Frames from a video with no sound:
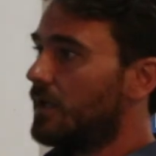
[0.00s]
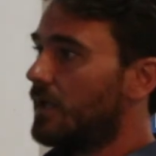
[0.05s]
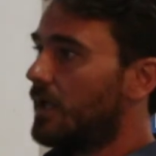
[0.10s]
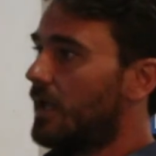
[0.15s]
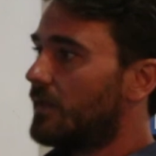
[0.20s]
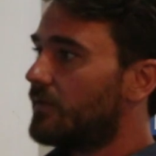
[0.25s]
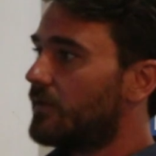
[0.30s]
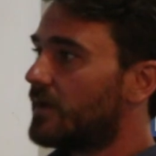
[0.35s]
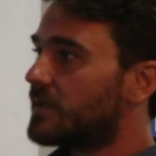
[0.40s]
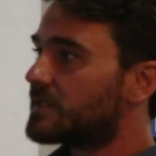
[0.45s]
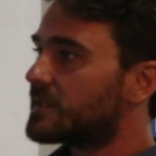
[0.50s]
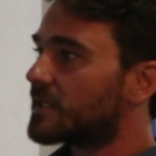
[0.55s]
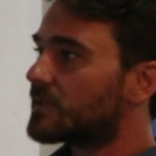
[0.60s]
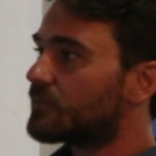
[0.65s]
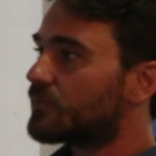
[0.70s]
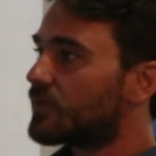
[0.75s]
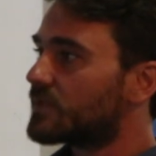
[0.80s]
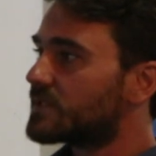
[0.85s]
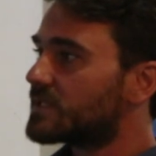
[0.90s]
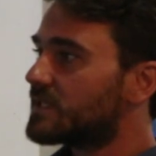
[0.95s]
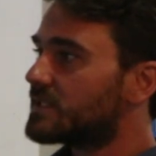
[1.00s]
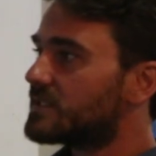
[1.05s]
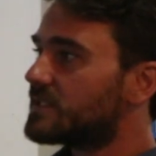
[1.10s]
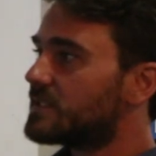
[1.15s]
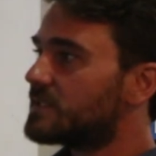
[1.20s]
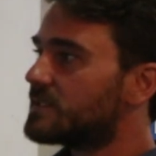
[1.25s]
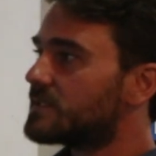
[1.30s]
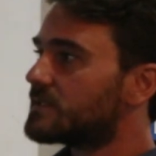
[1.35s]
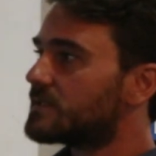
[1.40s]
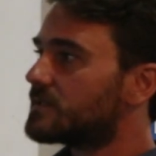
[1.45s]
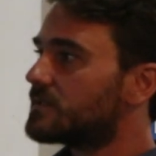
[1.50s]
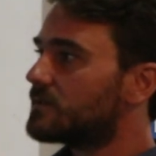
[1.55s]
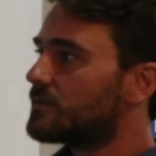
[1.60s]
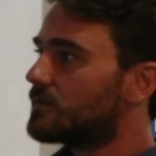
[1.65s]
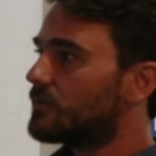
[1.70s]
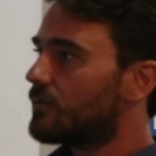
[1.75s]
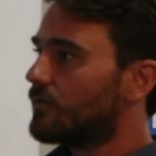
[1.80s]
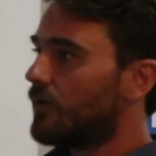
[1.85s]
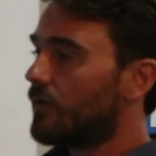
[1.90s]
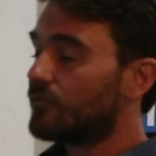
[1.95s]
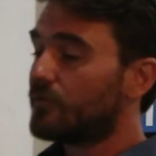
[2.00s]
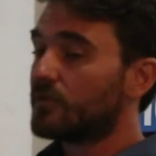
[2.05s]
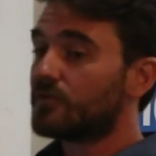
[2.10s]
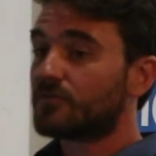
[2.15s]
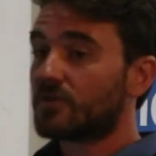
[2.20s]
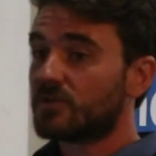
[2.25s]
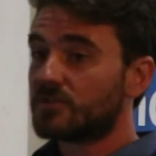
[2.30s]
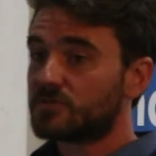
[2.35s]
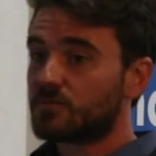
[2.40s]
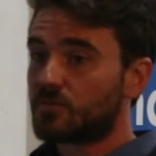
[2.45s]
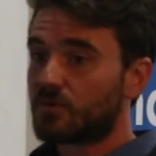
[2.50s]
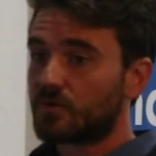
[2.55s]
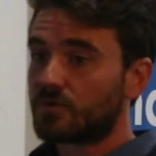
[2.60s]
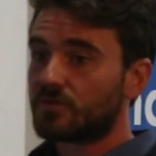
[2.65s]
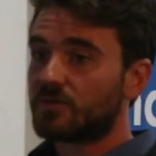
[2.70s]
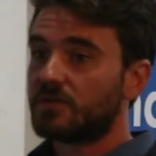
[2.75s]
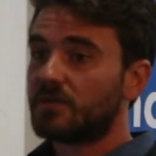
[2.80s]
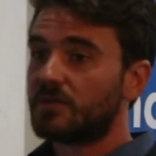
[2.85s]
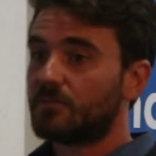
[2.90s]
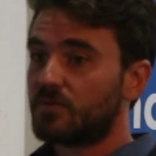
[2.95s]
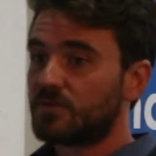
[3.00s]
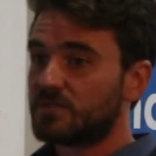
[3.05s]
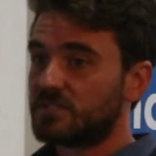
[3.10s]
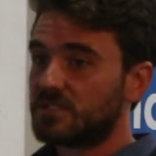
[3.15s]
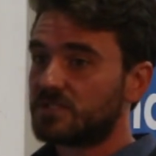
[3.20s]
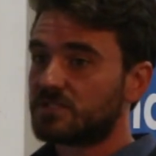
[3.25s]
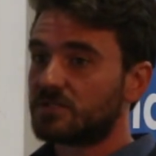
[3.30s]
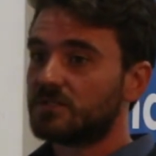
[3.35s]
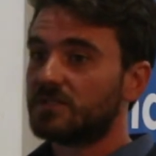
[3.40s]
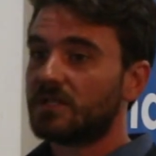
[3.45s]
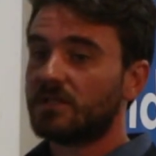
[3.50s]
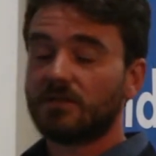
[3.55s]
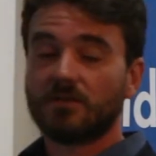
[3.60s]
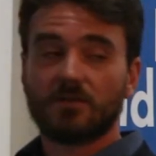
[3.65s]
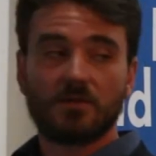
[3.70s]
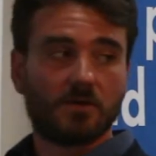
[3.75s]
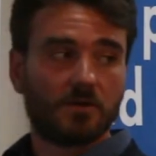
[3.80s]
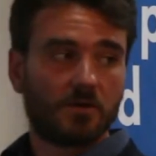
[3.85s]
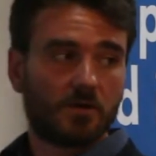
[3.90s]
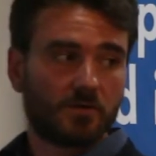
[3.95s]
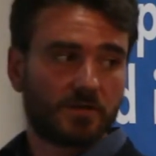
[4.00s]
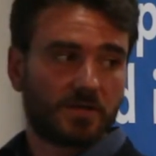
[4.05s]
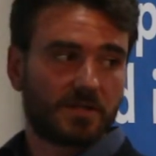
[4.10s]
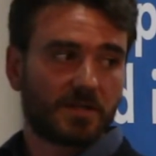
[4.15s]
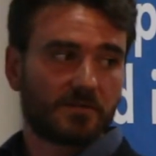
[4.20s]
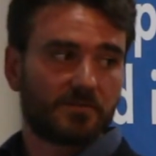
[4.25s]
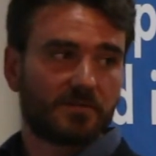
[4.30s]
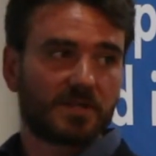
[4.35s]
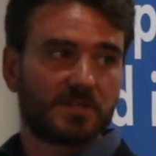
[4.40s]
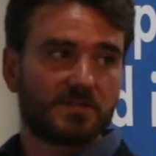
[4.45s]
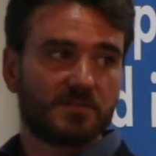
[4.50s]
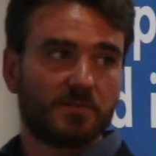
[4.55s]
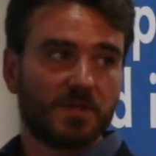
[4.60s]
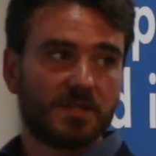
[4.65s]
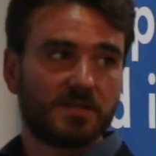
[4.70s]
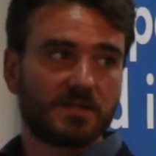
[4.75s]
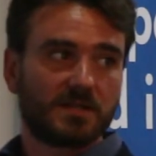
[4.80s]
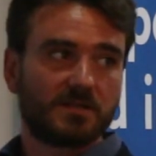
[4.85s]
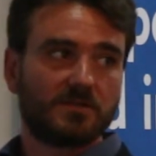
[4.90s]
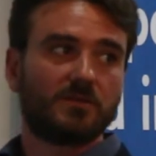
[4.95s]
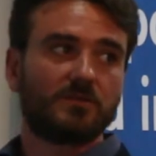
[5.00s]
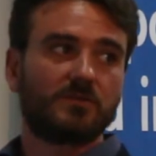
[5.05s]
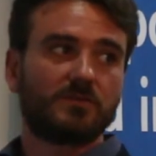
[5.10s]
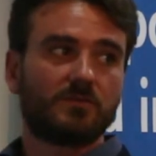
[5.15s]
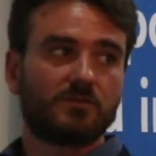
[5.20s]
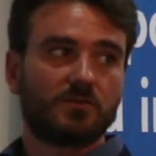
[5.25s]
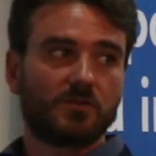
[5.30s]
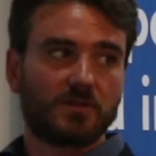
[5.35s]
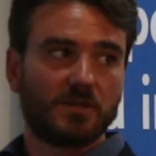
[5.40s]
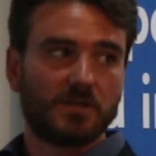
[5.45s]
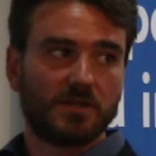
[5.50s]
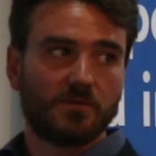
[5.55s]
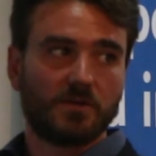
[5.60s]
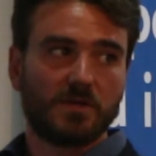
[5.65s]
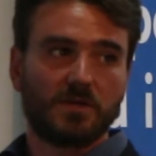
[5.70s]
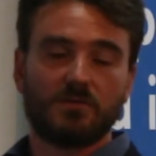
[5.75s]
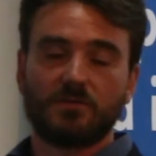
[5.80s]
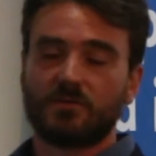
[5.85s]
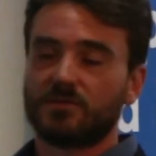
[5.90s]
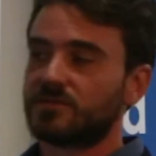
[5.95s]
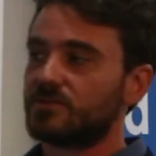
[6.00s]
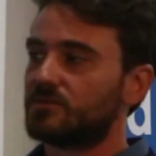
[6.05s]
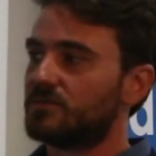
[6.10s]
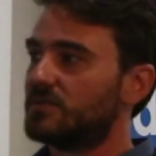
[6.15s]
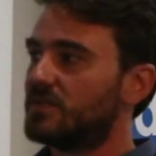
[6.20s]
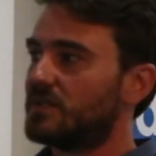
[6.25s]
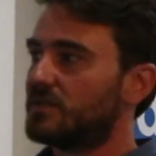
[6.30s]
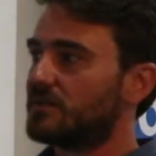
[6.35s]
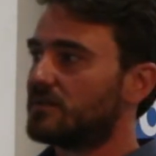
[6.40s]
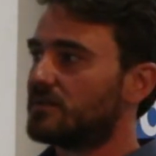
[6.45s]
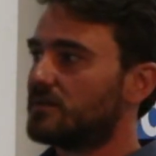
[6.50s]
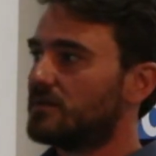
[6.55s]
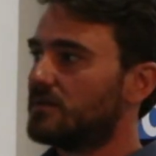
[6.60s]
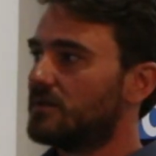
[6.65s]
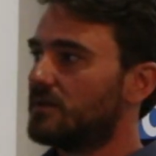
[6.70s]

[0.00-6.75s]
And the exact processes of the transport, the deposition, and how it affects the melt are not totally well understood yet.